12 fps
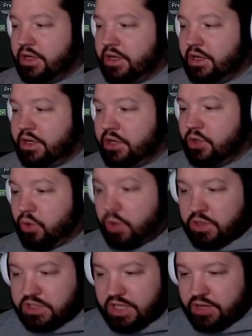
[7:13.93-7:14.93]
your
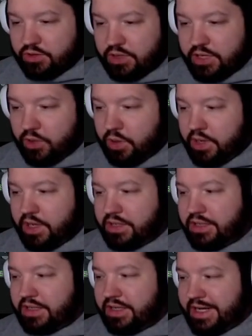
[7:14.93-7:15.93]
horizontal recoil
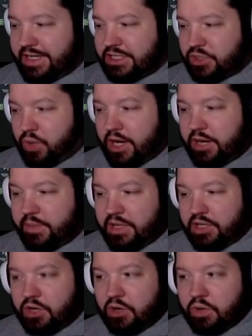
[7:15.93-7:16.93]
is quite a bit
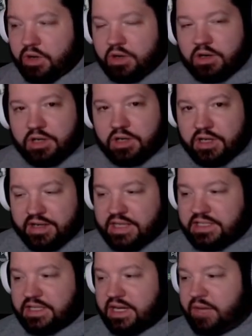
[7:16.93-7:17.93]
lower on the
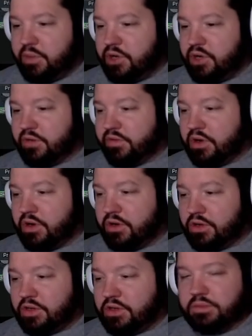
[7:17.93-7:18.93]
SA, but your
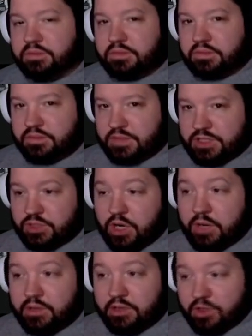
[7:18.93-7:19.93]
vertical is quite a
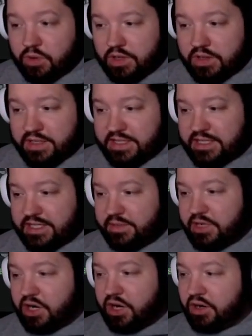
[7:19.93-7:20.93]
bit lower on the DT
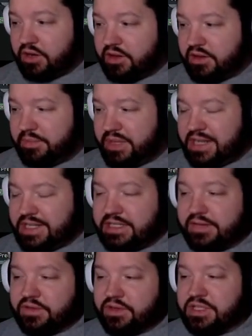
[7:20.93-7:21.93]
MDR. The biggest
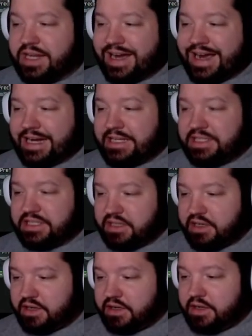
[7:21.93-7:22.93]
difference that I
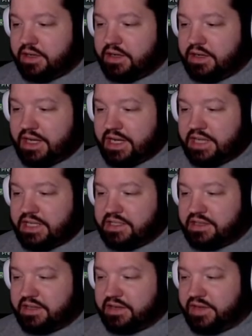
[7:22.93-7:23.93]
see is that
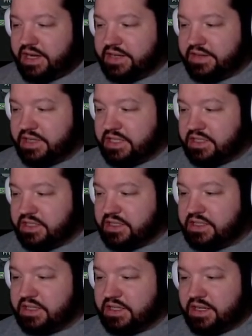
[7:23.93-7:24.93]
the effective
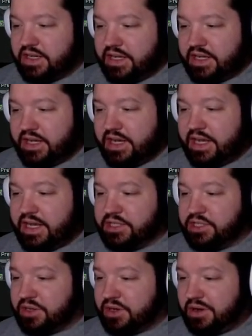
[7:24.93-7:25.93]
distance is
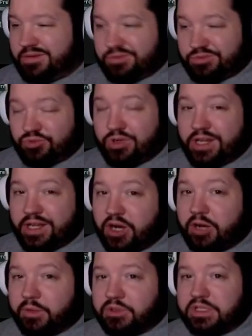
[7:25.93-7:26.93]
really
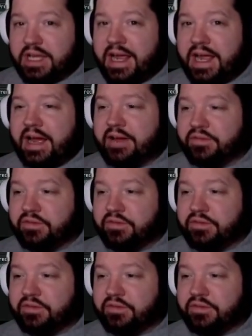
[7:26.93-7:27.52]
almost half